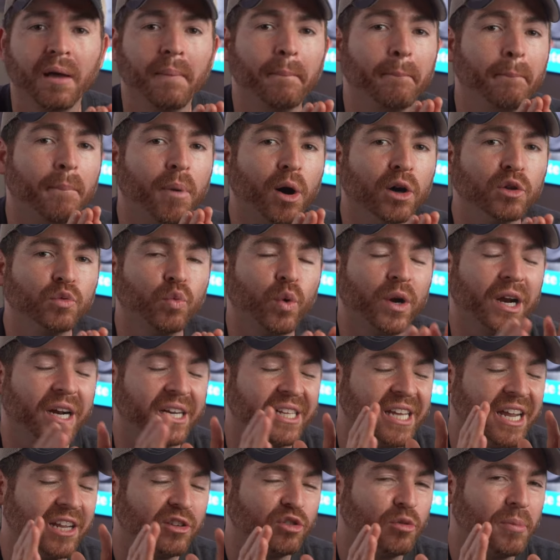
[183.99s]
but when I
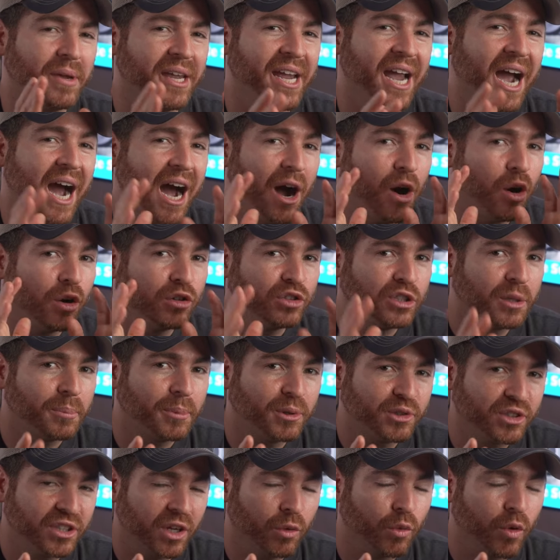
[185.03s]
need it to be
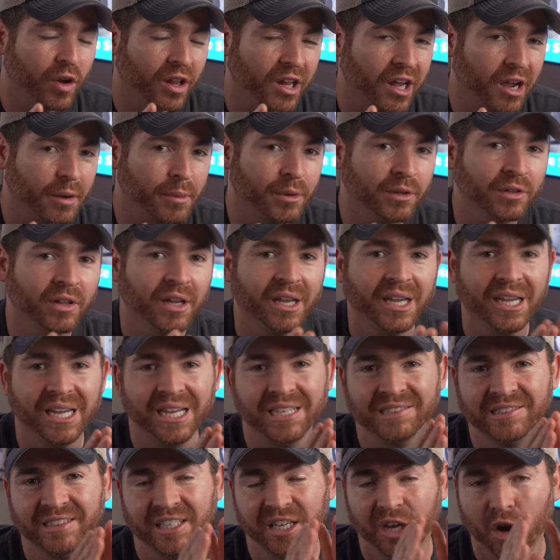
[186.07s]
100% reliable,
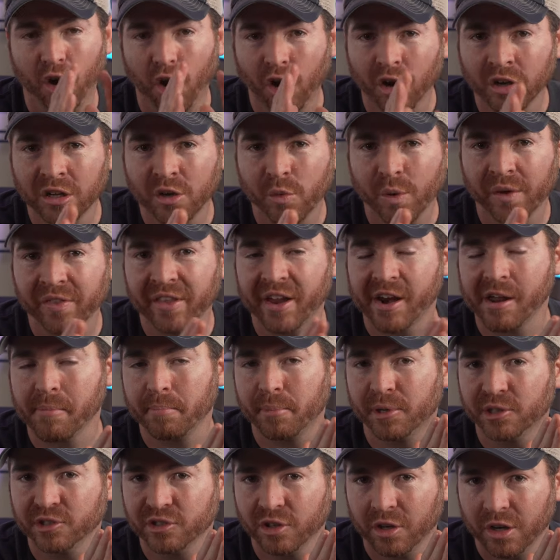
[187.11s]
it's the only one that I
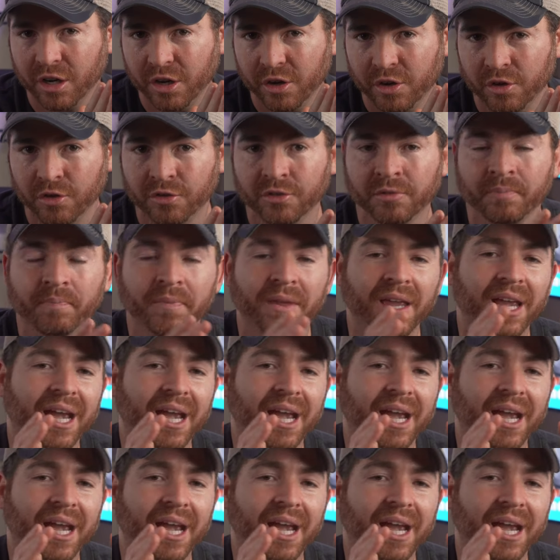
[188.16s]
personally use,